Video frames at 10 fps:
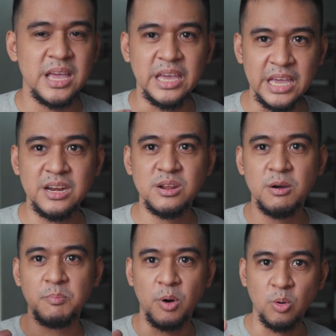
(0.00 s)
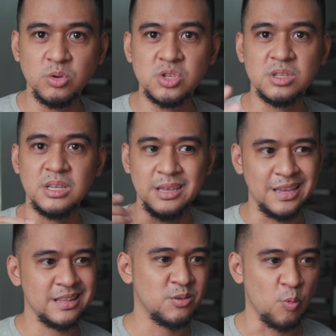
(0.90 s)
in post,
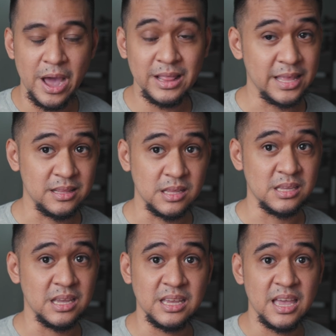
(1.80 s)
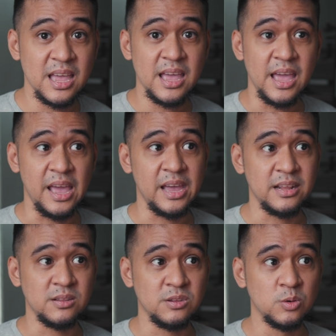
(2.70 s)
while editing,
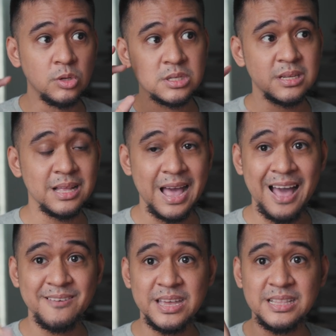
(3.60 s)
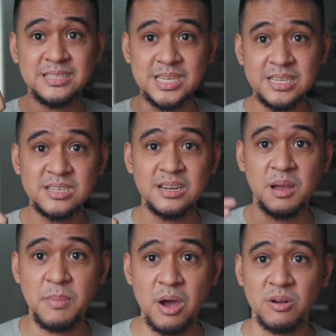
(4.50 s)
and you will still have a decent
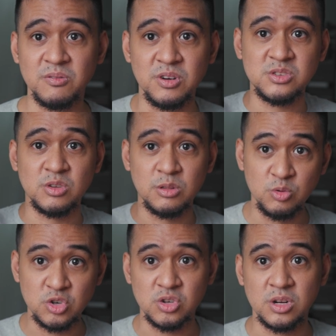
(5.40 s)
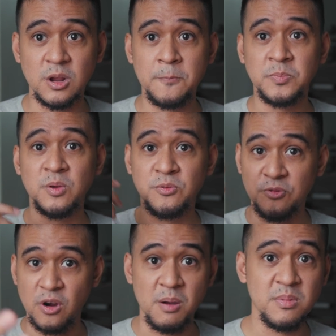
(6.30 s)
amount of resolution
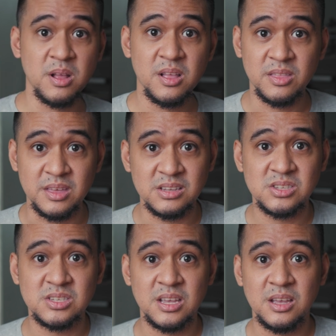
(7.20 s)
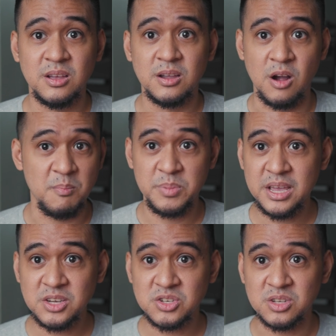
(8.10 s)
from this
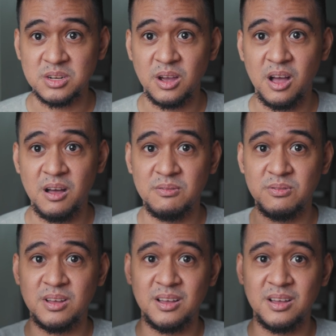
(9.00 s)
combination of